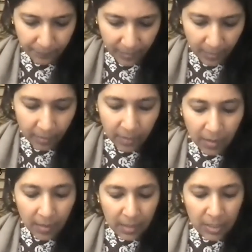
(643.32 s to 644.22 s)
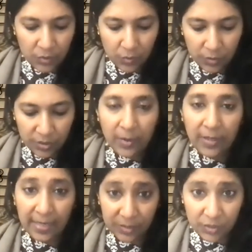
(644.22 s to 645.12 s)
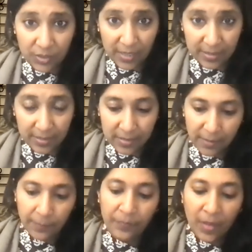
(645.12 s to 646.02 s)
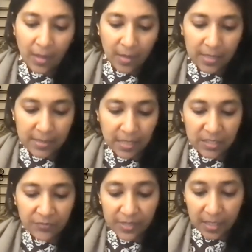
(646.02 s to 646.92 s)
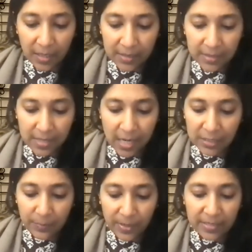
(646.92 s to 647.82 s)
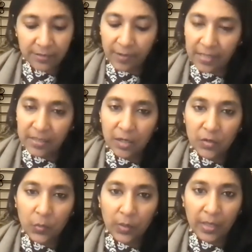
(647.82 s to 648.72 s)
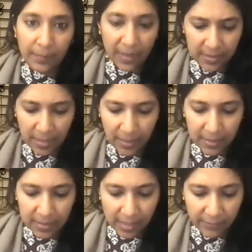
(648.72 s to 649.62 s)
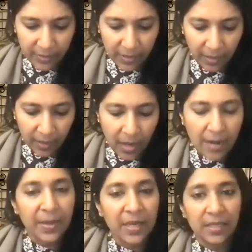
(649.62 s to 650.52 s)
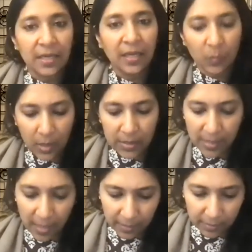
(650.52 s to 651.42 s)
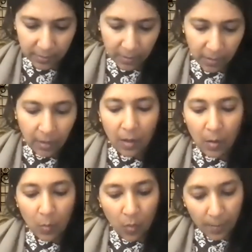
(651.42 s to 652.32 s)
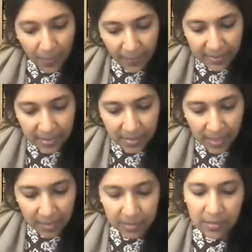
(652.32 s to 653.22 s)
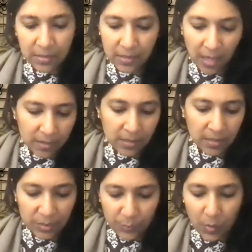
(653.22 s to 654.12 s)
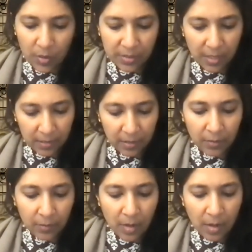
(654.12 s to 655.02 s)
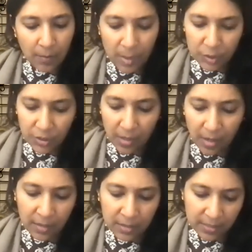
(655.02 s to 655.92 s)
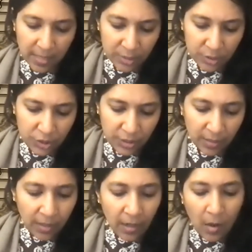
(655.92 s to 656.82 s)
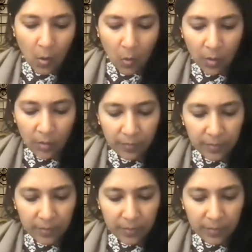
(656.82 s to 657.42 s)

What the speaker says: Okay. He talks about exercises. He says, physical exercise plays a vital role in maintaining self healing and maintaining one's health. Warm up exercises, dancing, sports, hatha yoga, martial arts, tai chi, all